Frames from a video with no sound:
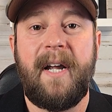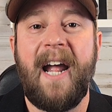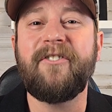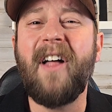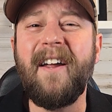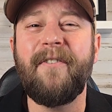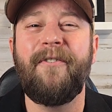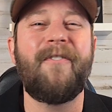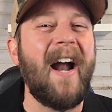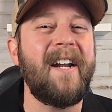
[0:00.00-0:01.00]
It's like
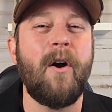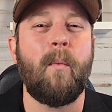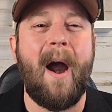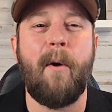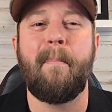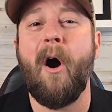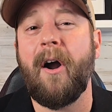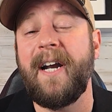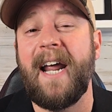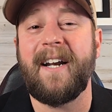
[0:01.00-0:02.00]
finding a rare
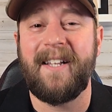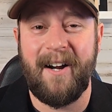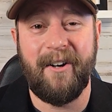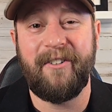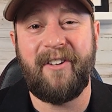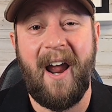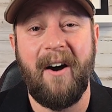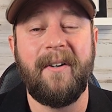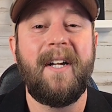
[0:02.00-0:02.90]
bargain at a clearance sale.